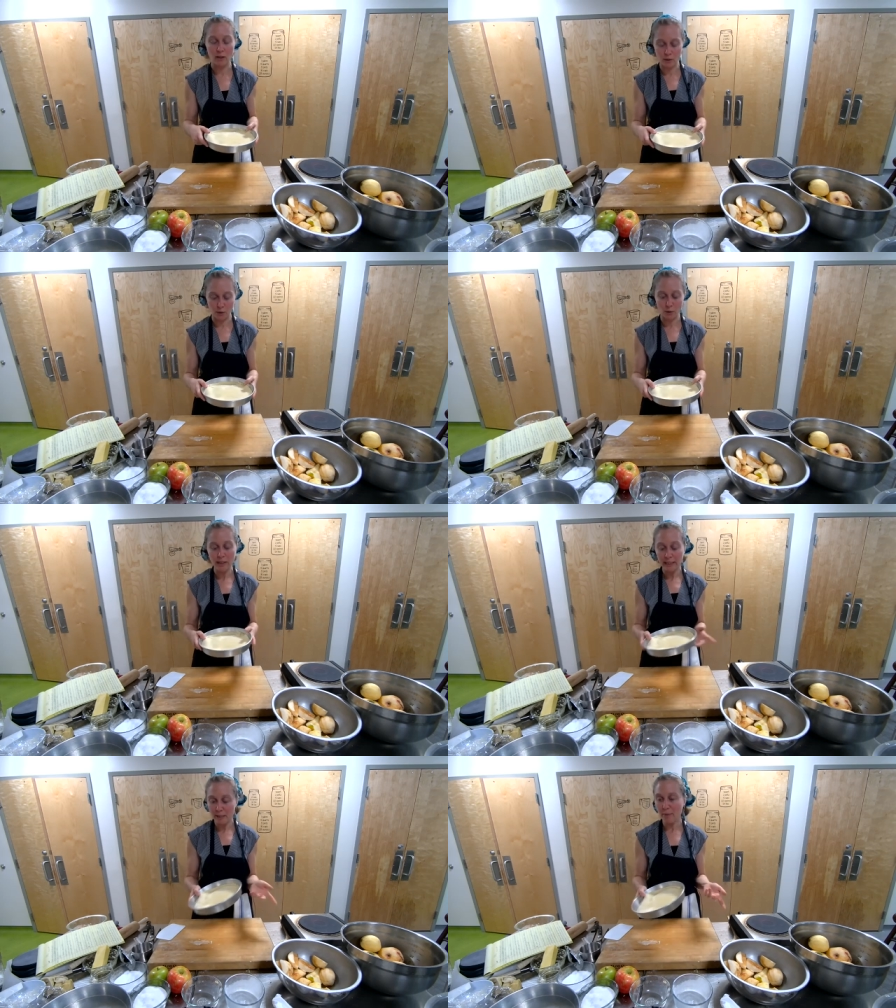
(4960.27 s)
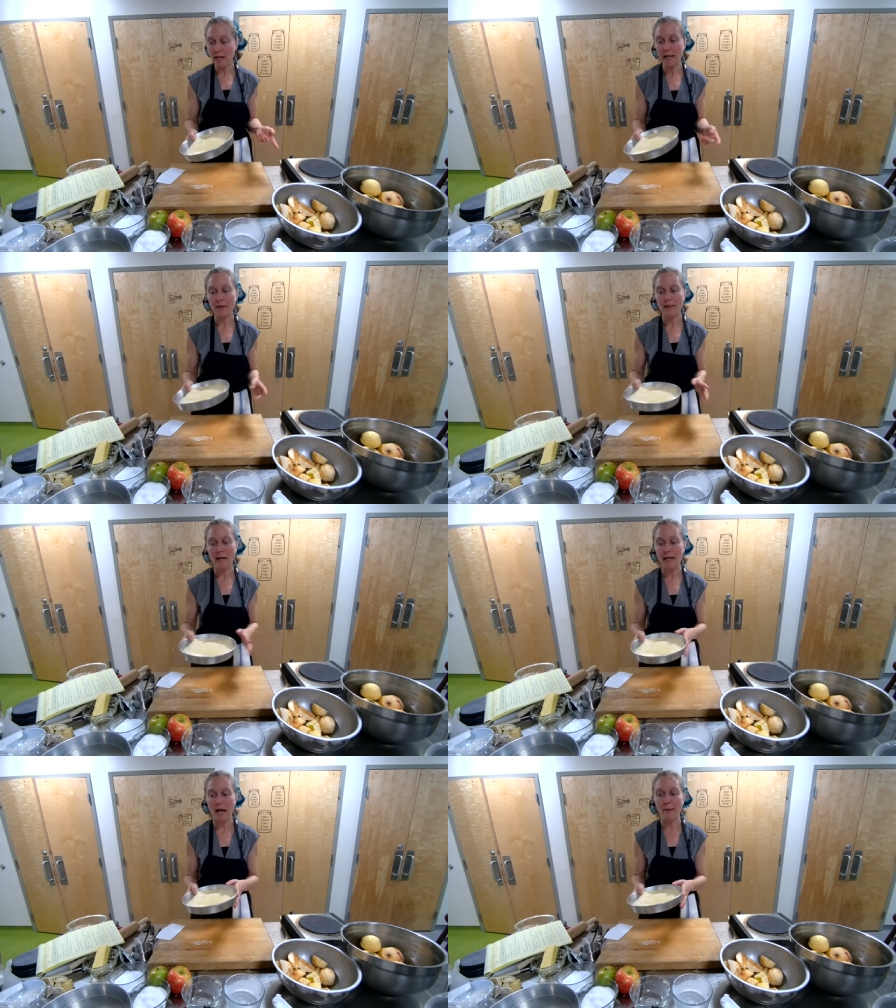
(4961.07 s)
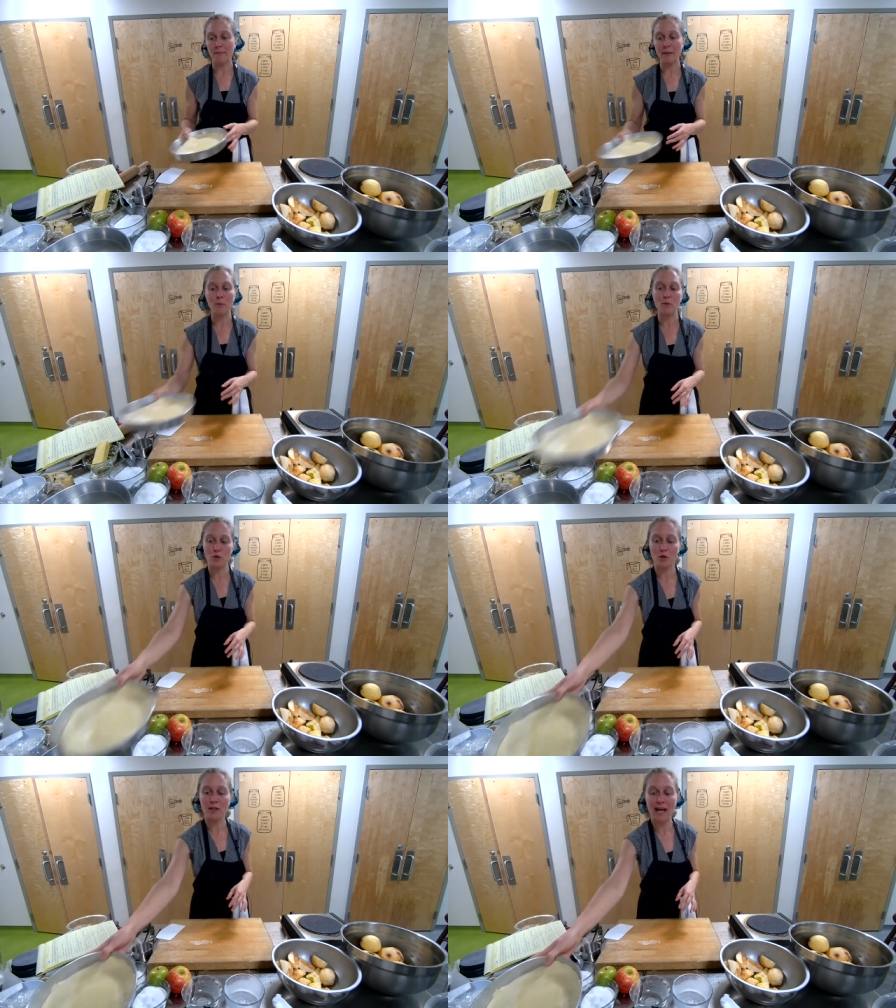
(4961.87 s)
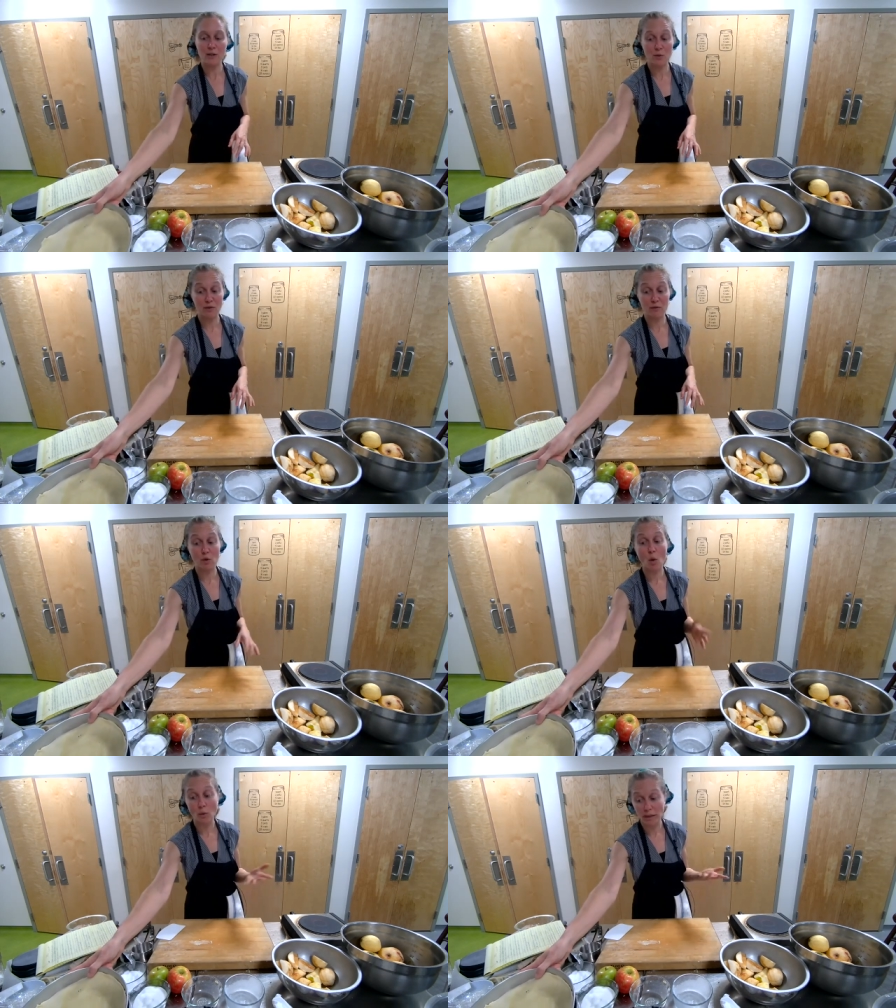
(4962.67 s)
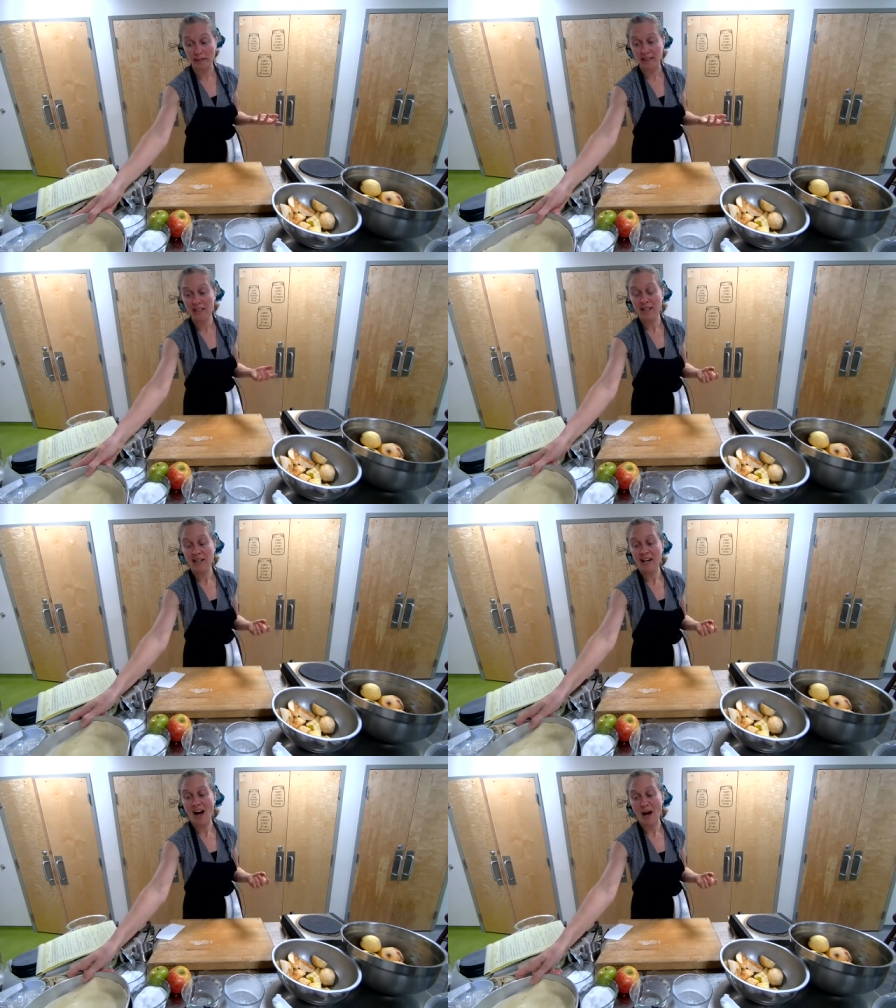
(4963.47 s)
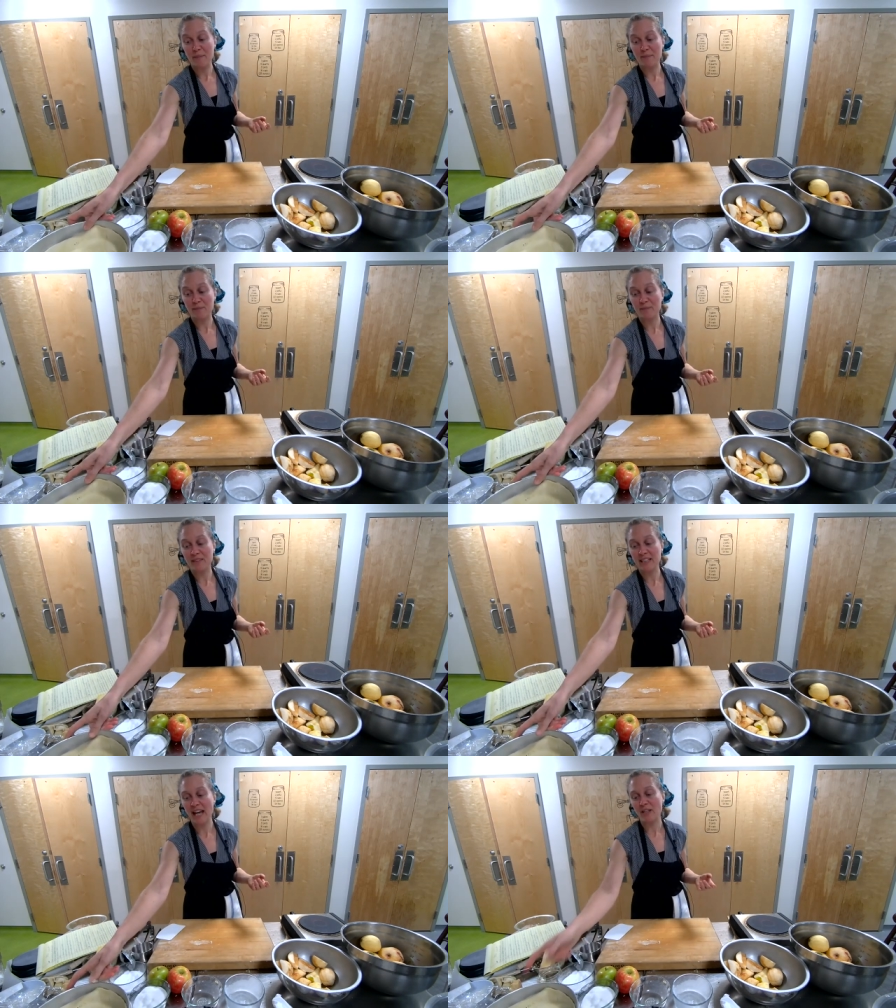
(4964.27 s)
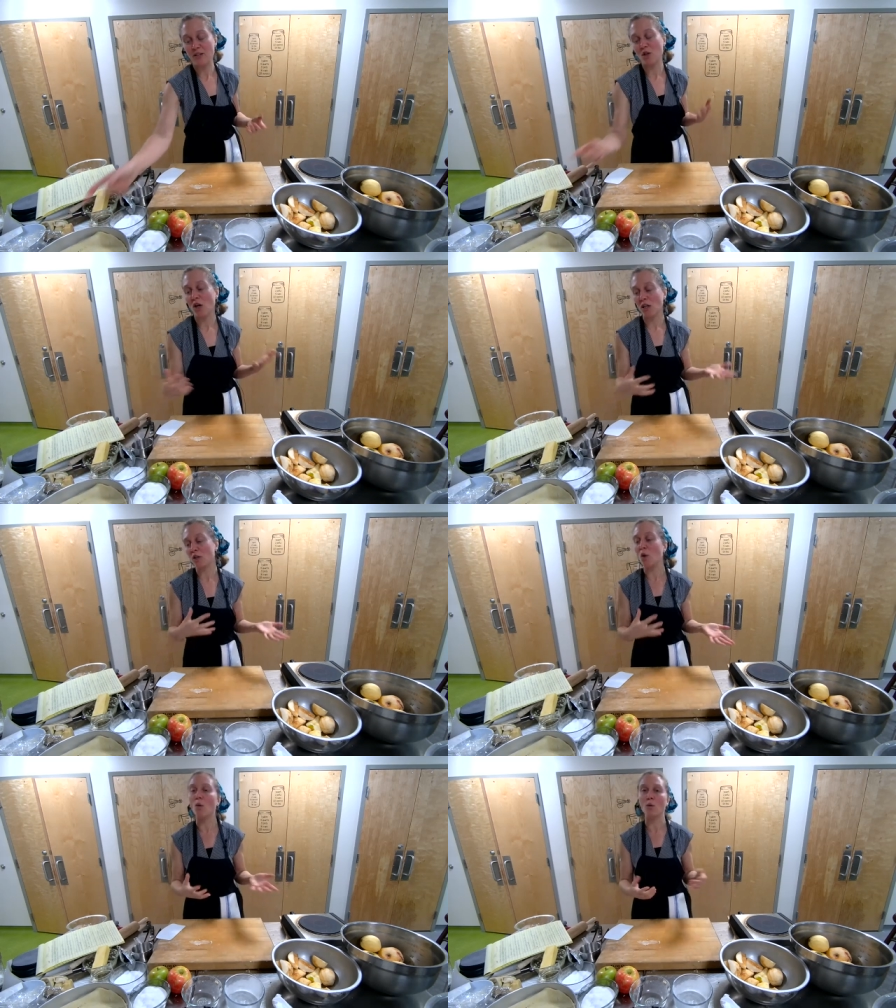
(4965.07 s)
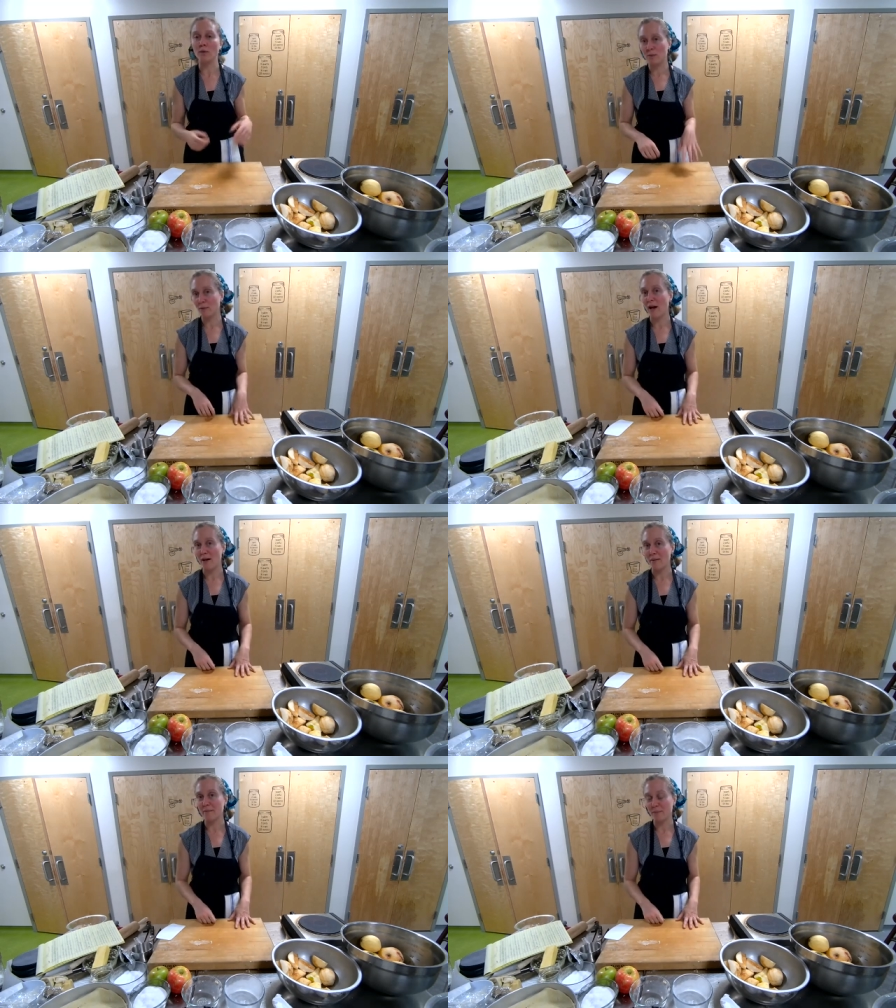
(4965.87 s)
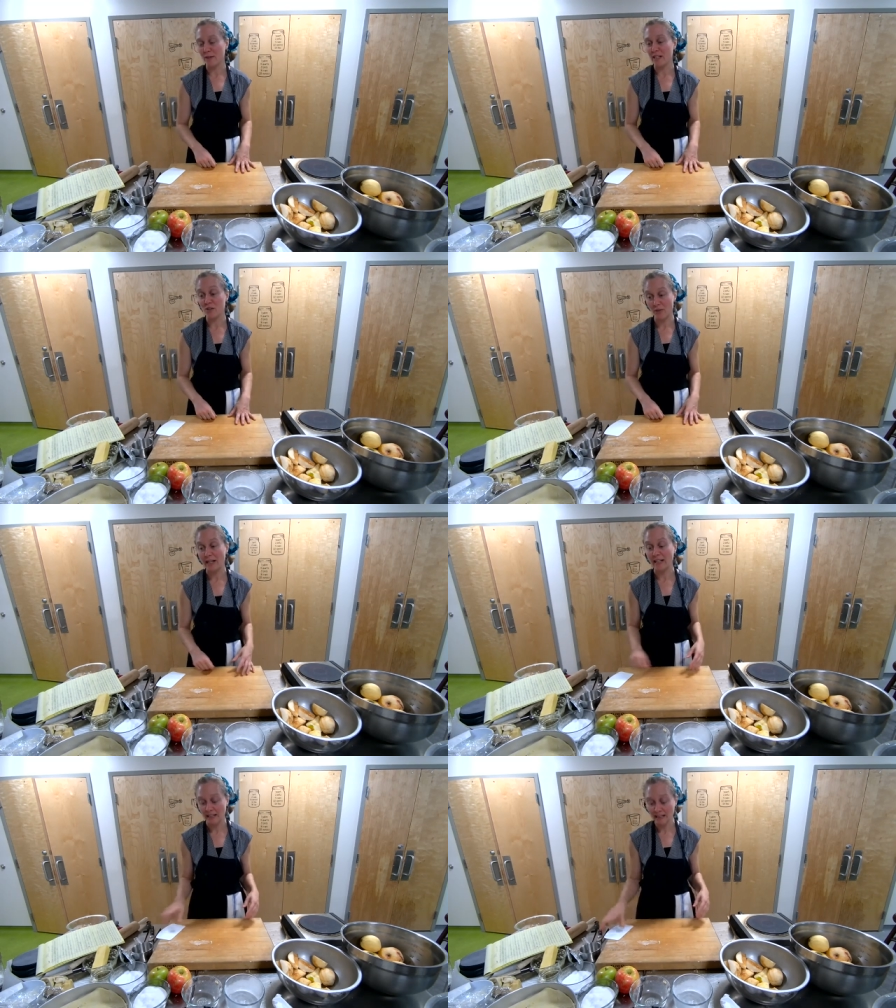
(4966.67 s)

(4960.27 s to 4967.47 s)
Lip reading: So keep an eye on that. It will turn that sort of golden, dark gold when it's ready.